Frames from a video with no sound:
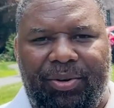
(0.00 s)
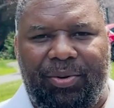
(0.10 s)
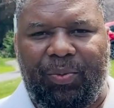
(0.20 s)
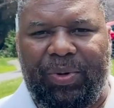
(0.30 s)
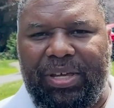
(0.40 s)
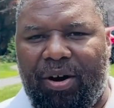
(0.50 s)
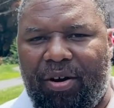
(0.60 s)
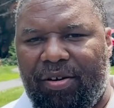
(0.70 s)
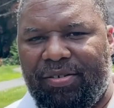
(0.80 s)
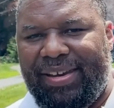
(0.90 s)
We
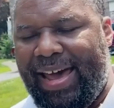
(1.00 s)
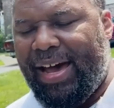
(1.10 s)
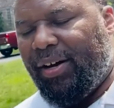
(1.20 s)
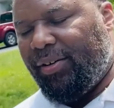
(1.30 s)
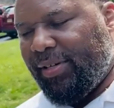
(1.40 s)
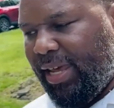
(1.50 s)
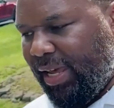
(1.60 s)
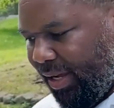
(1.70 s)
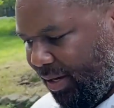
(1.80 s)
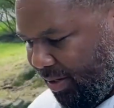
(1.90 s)
are now
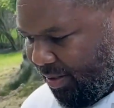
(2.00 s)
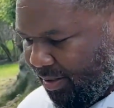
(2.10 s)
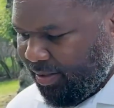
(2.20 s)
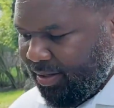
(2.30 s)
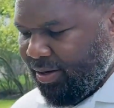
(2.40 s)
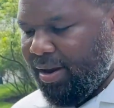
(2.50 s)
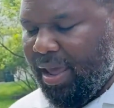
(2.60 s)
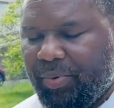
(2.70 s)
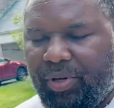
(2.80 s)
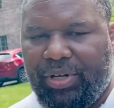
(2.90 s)
in a
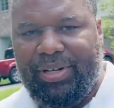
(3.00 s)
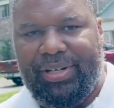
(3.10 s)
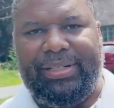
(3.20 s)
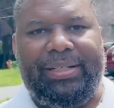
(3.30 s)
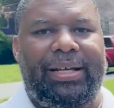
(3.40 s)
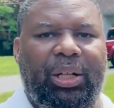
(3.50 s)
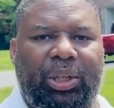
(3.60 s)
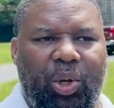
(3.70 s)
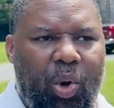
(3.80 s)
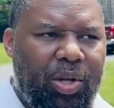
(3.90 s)
neighborhood
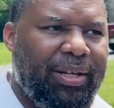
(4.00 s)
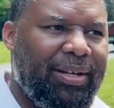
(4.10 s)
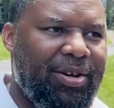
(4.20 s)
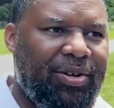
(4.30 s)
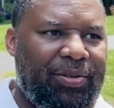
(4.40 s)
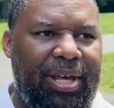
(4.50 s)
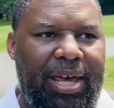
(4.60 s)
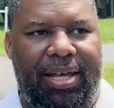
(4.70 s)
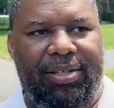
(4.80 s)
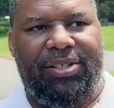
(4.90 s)
locally known
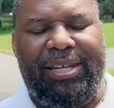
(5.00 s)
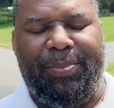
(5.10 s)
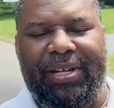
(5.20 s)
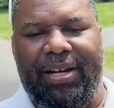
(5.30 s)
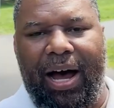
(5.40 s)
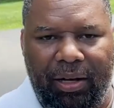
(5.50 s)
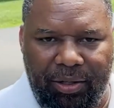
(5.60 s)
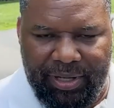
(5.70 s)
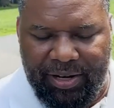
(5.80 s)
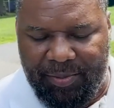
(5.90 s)
as Sleepy Hollow
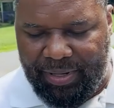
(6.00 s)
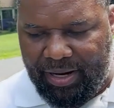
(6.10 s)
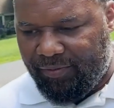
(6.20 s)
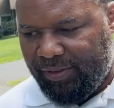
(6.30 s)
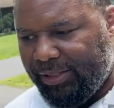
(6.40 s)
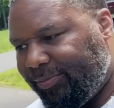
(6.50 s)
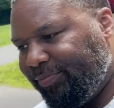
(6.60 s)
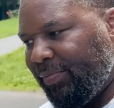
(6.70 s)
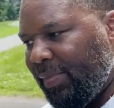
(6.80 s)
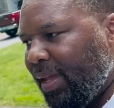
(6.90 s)
here in Plainfield.
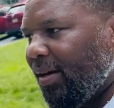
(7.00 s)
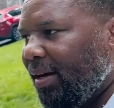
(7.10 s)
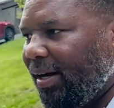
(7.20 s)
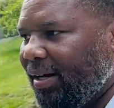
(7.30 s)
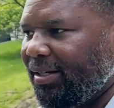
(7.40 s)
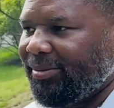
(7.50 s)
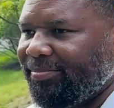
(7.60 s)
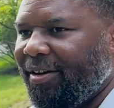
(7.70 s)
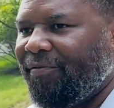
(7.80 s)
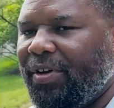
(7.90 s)

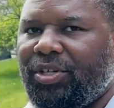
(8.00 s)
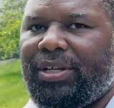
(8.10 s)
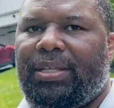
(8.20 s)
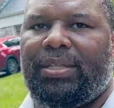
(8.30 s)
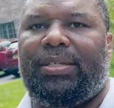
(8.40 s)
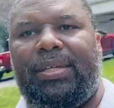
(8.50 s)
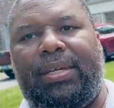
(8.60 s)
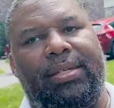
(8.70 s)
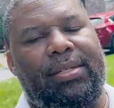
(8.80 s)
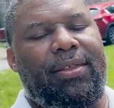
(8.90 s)
Officially, this
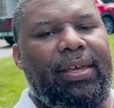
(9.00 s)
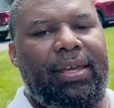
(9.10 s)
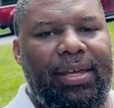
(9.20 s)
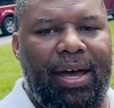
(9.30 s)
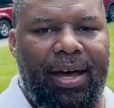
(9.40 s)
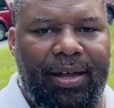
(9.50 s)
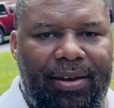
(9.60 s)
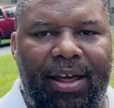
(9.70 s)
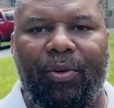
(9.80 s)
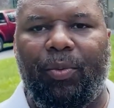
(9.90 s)
is the
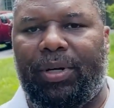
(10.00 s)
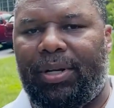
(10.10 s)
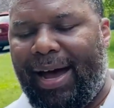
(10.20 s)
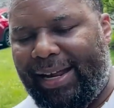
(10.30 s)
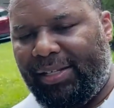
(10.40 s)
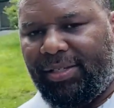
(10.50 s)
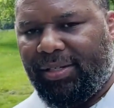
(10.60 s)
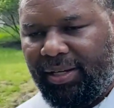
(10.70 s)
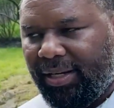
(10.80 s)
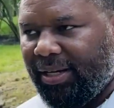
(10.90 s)
Netherwood Heights
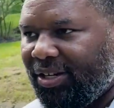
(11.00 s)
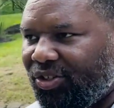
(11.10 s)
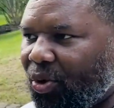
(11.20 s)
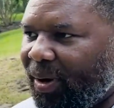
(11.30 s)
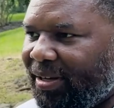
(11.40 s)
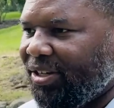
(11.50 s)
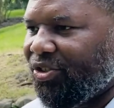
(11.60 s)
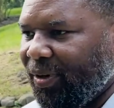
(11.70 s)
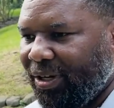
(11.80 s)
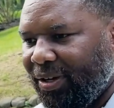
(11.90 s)
Historic
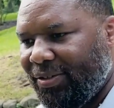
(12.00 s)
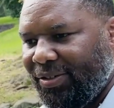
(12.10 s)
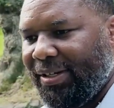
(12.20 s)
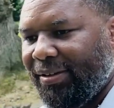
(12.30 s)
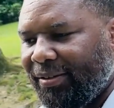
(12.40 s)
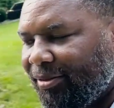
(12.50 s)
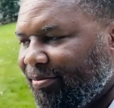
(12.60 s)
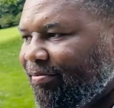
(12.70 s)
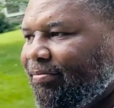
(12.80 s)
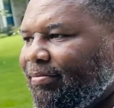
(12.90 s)
District. You can see the
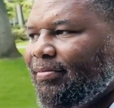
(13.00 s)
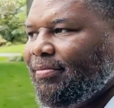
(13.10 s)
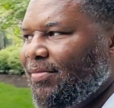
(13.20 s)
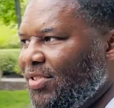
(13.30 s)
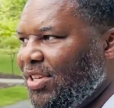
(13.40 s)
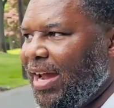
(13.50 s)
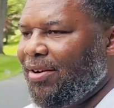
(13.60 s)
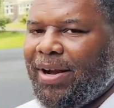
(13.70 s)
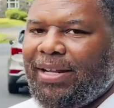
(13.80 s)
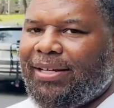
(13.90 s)
sign
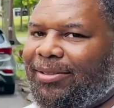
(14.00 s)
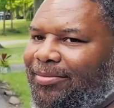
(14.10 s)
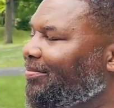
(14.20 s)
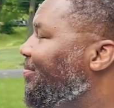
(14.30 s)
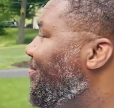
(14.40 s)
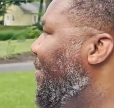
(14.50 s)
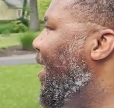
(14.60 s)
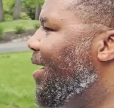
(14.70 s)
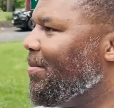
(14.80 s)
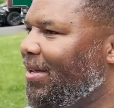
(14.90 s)
right here
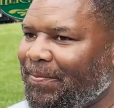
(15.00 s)
behind me.